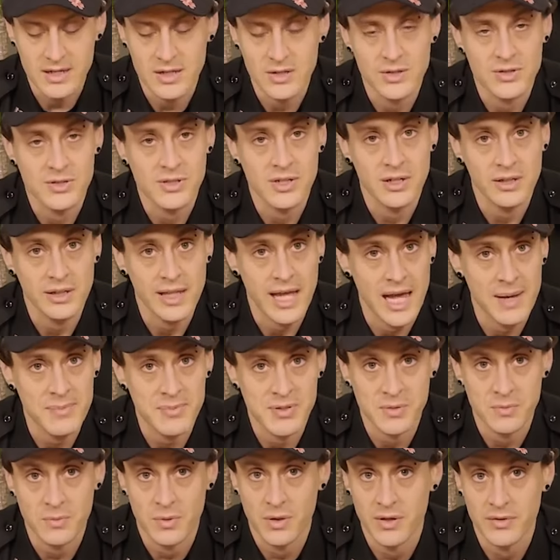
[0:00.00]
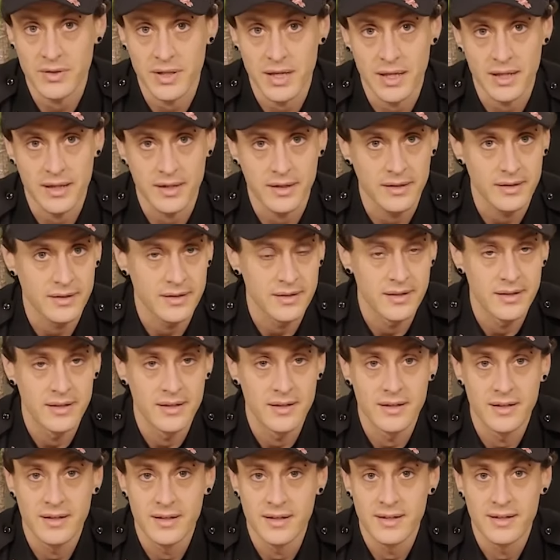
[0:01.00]
you just collapse, well, then
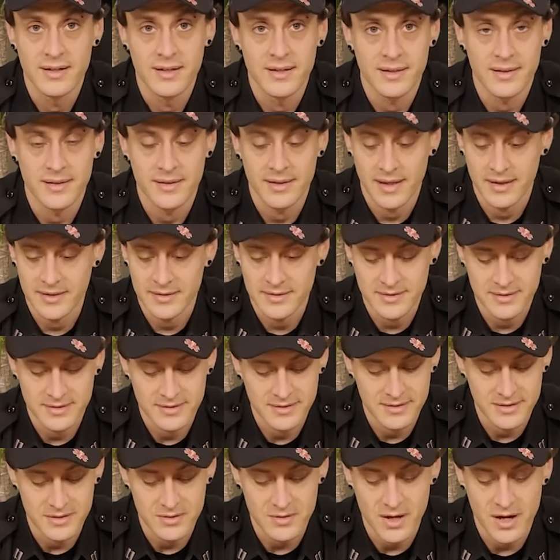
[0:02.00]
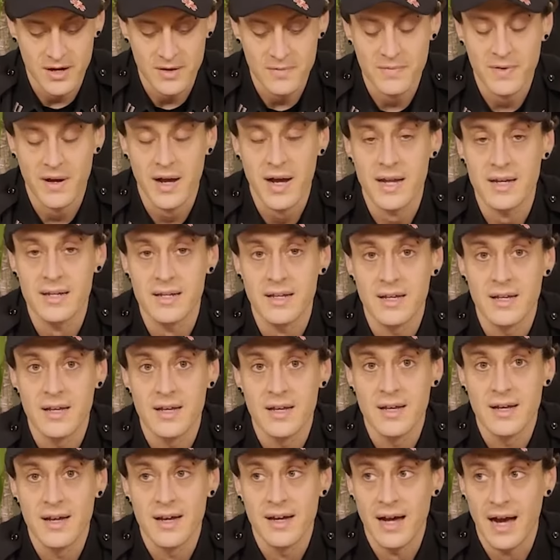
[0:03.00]
that's, you gotta find
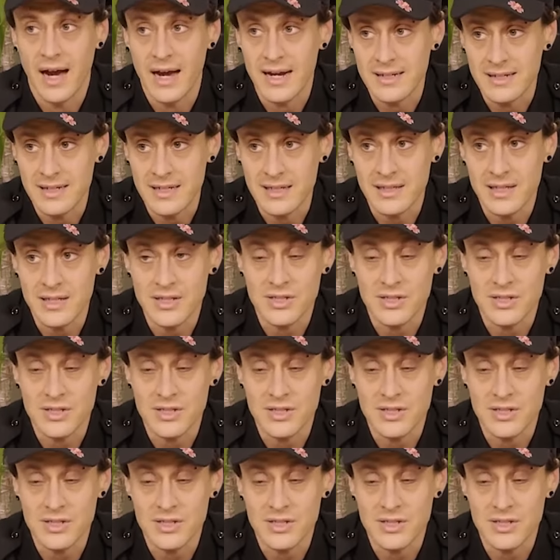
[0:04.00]
ideally